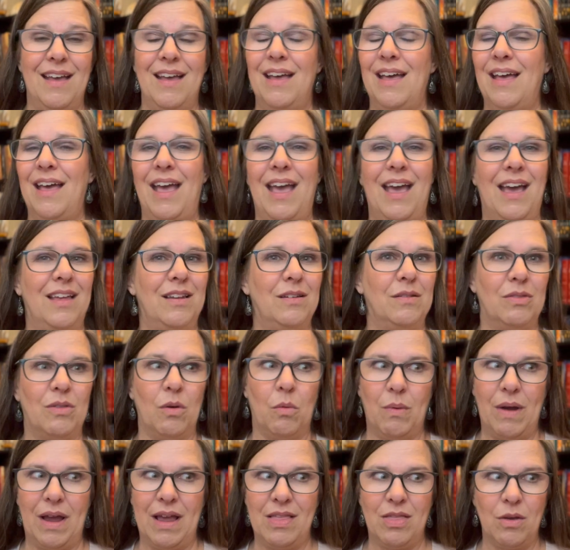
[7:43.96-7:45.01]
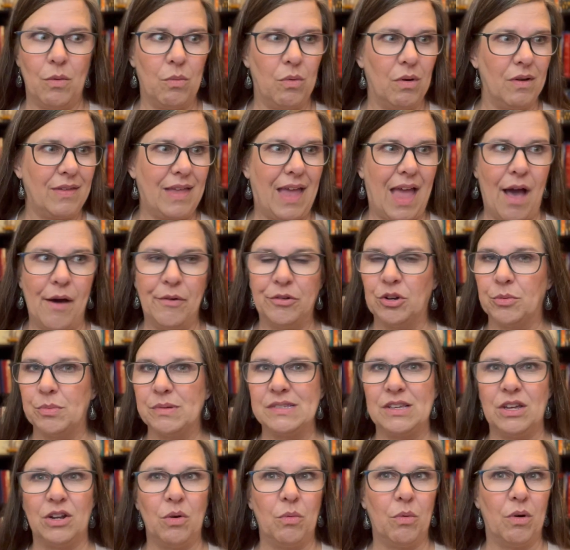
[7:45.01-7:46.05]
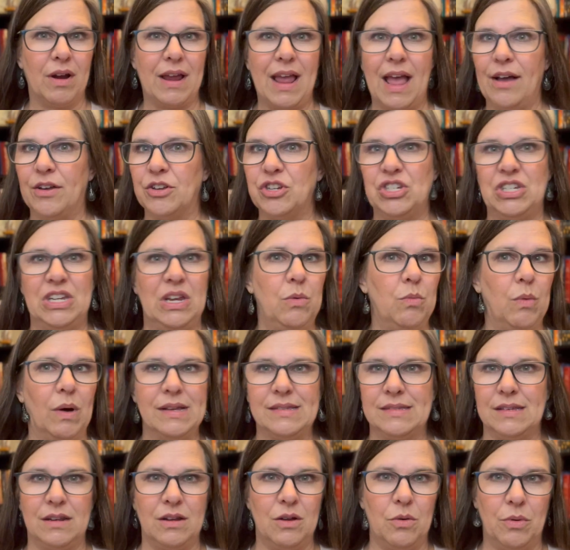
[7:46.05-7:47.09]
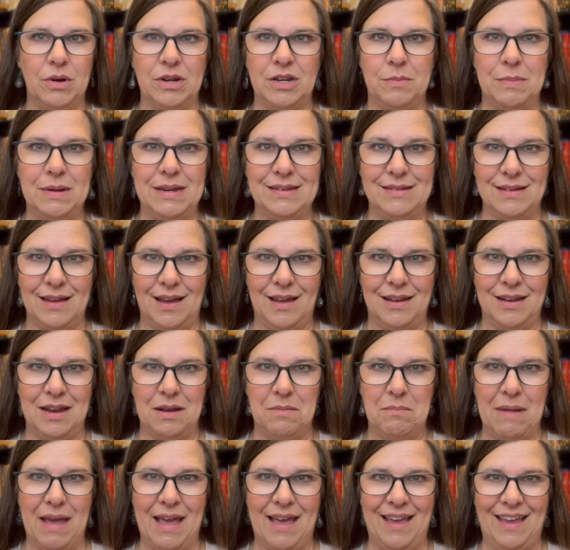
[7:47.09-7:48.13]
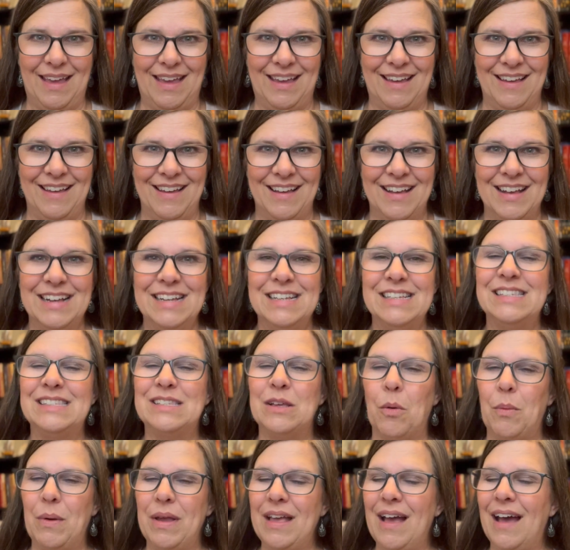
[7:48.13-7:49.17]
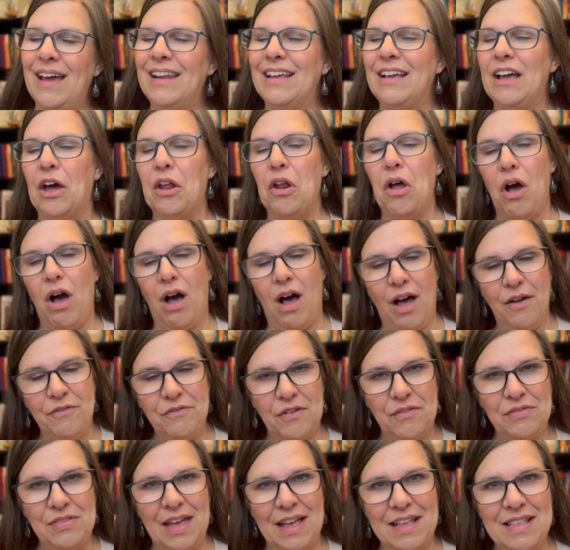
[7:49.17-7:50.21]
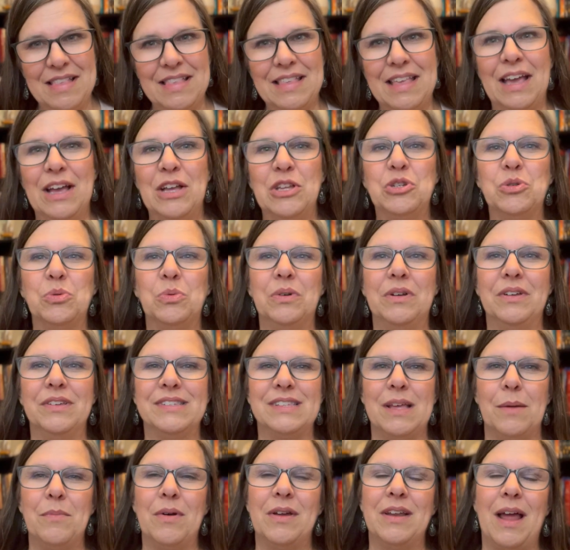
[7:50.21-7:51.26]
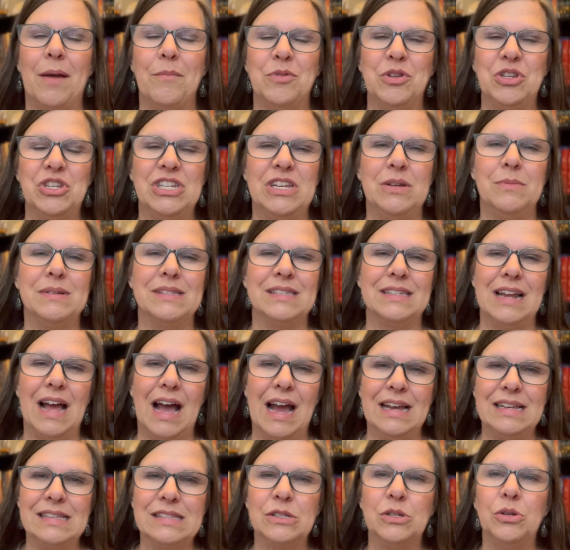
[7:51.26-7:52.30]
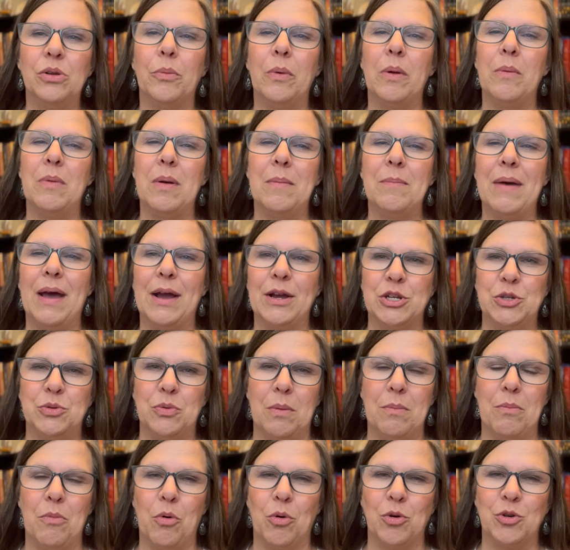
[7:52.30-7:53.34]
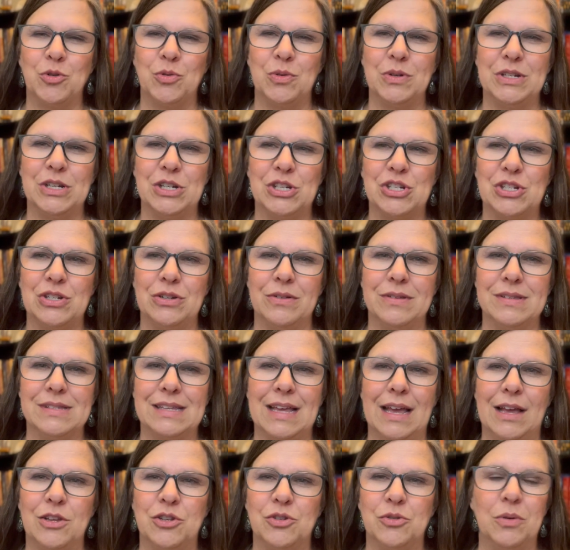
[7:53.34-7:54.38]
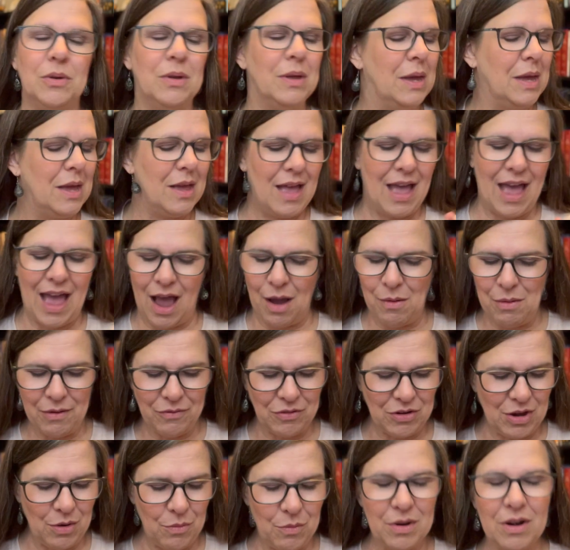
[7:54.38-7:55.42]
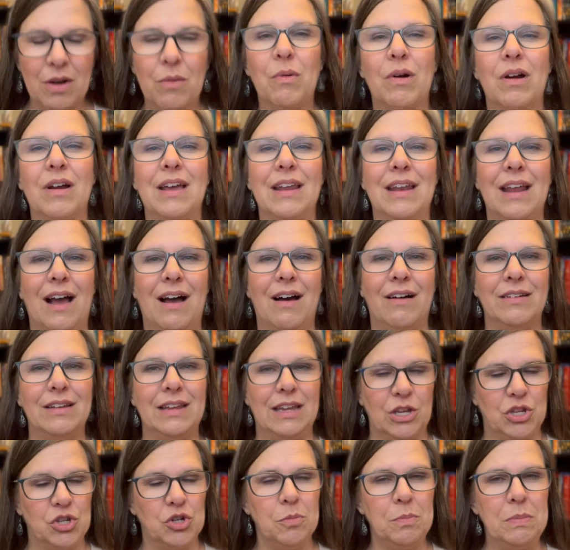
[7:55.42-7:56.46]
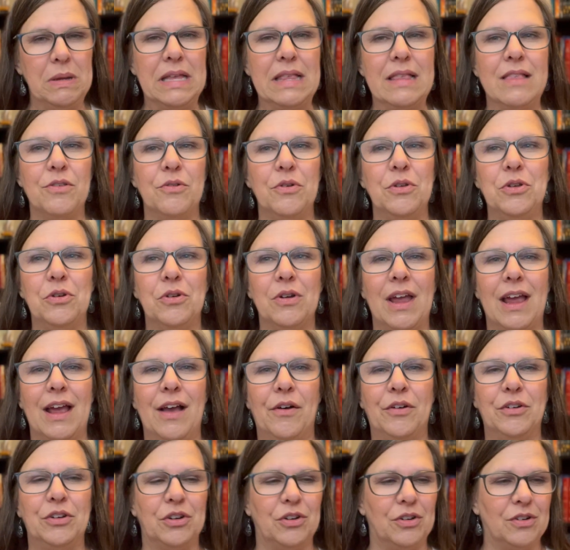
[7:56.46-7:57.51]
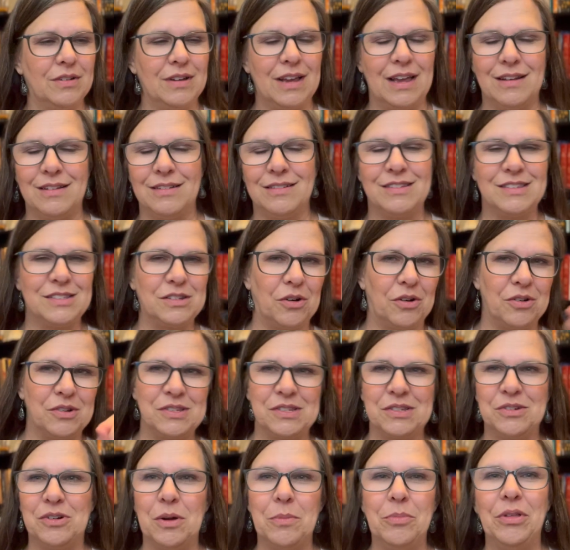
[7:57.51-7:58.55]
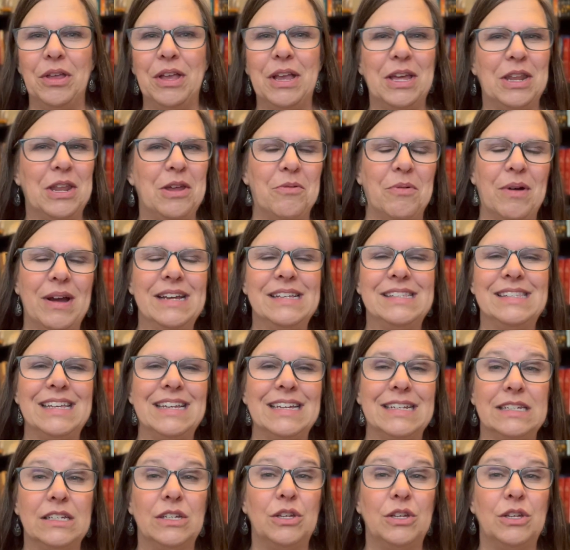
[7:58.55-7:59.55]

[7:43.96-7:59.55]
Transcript: and the way the calendar was going to work out, she wasn't going to be done in May. So we kind of got off of that schedule sometime when she was in high school, and we went back to a more traditional schedule. However you want to work it out, get your pencil in your calendar and start scribbling and erasing until you